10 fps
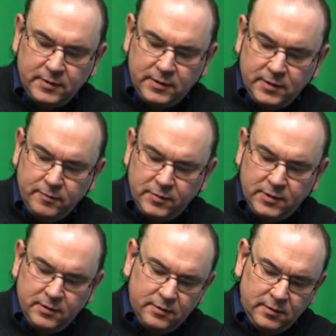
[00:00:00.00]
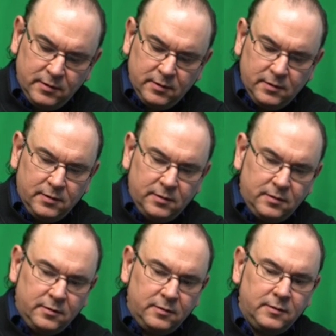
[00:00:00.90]
tips,
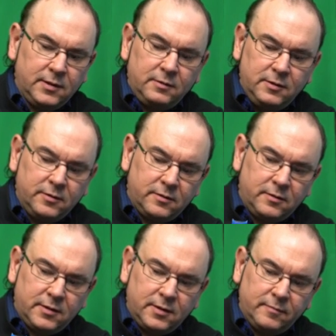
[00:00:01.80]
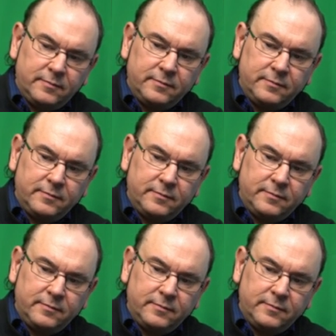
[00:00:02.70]
without your